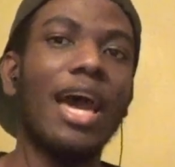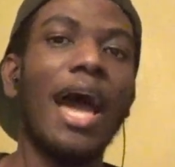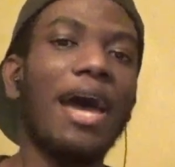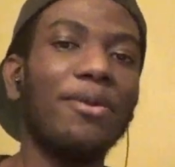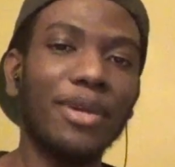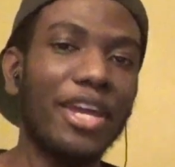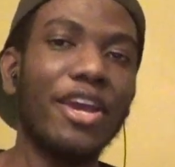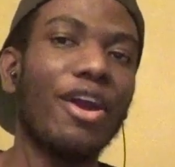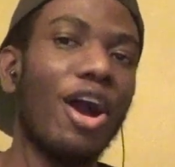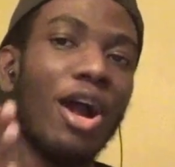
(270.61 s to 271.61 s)
I don't
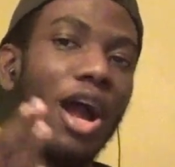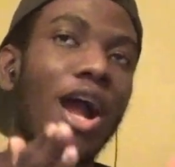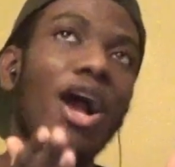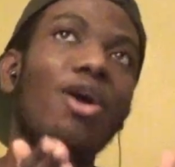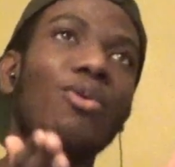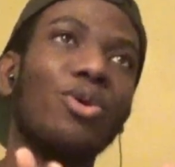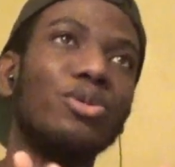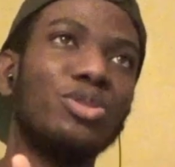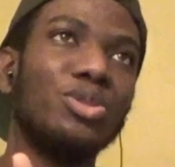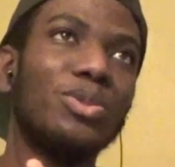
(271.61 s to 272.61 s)
care how
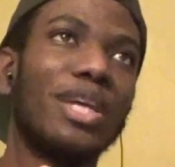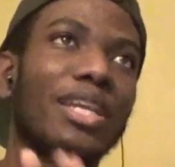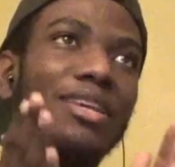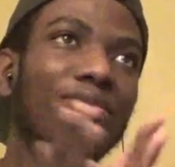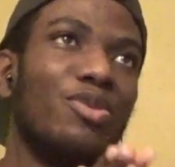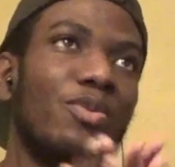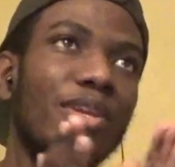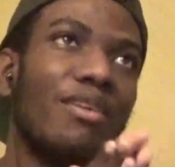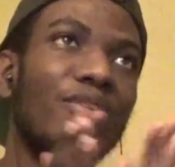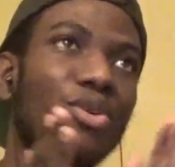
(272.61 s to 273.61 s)
old you get. If you
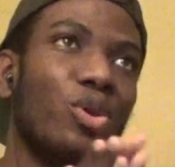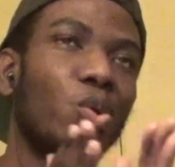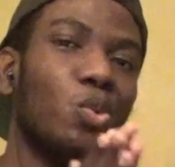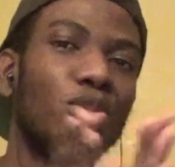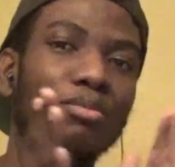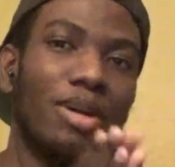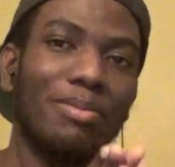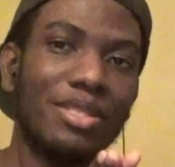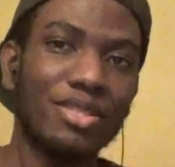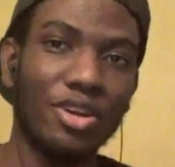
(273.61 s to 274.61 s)
never know who the
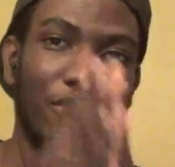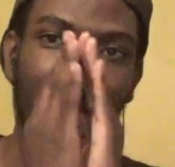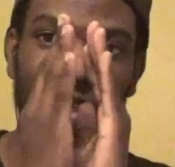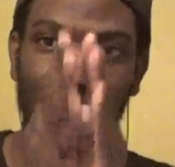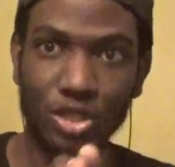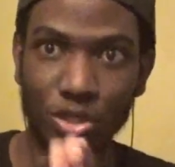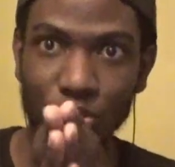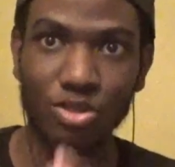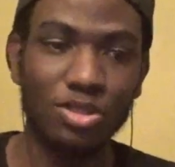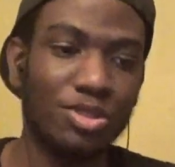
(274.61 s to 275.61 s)
Muppets are,
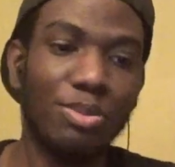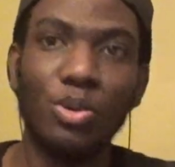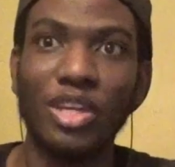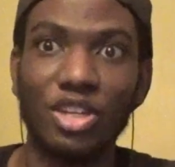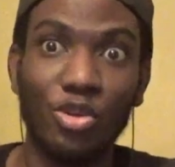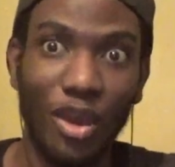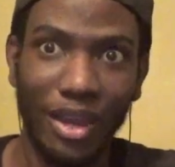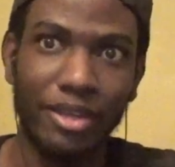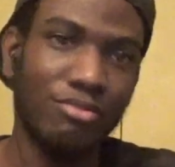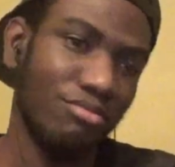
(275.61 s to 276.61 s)
you're smoking
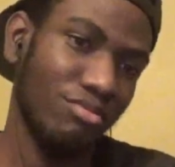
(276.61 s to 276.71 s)
crack.